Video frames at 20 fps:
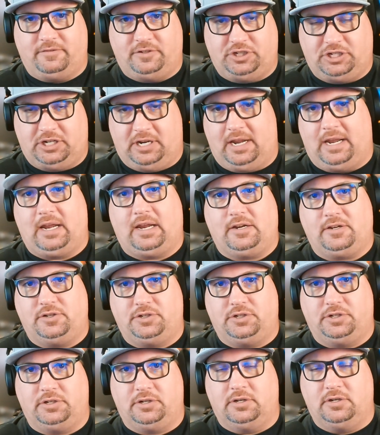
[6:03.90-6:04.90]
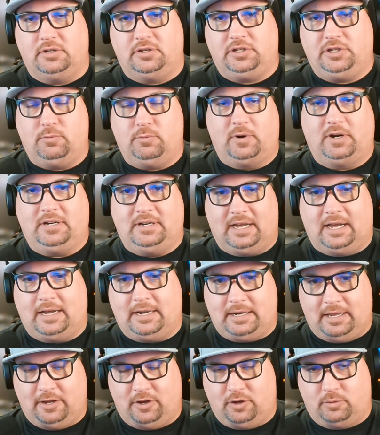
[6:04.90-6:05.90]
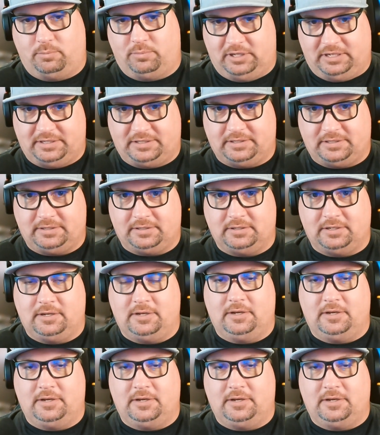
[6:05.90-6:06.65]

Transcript: change. You are not helpless.